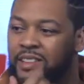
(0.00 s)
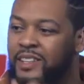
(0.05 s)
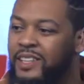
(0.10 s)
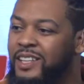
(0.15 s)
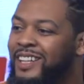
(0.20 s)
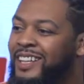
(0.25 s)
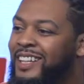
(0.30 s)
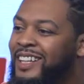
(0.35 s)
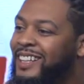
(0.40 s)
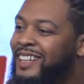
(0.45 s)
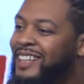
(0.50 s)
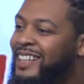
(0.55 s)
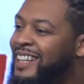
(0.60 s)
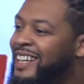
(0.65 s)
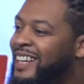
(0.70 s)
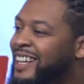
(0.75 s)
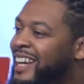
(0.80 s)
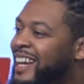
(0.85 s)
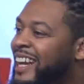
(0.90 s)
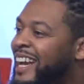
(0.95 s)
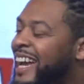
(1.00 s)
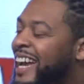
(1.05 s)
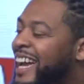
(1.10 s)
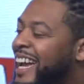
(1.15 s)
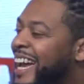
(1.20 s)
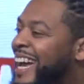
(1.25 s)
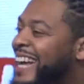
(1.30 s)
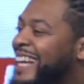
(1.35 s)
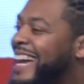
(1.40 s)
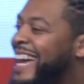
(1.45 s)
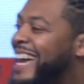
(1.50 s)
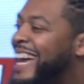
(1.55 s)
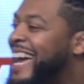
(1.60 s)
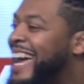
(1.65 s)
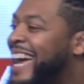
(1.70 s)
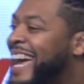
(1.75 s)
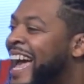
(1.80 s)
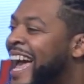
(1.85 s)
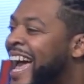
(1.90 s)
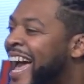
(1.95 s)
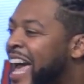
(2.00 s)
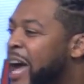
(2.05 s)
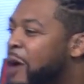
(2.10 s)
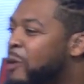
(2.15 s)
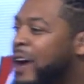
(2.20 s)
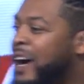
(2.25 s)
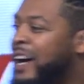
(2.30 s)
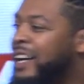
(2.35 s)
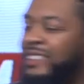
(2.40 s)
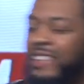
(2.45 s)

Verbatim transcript: he, he, he, was,